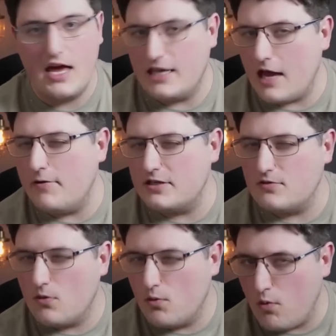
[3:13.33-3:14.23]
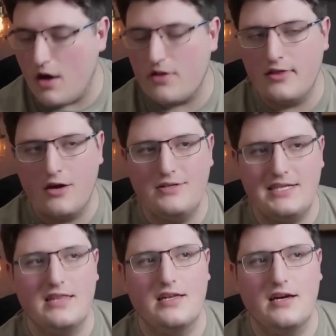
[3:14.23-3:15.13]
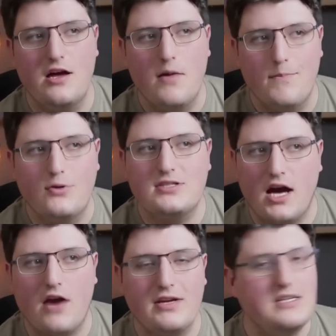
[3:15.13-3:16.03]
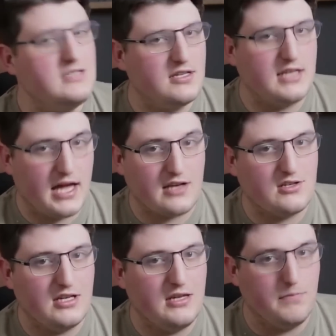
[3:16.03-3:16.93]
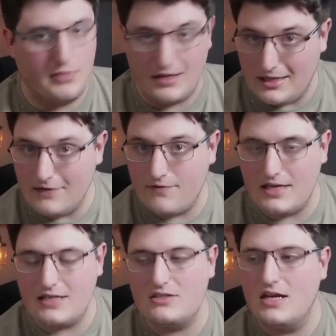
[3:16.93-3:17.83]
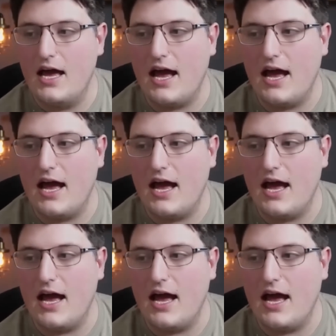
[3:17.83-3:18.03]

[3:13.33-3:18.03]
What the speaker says: Now, it's worth noting that Mortarion doesn't actually believe this,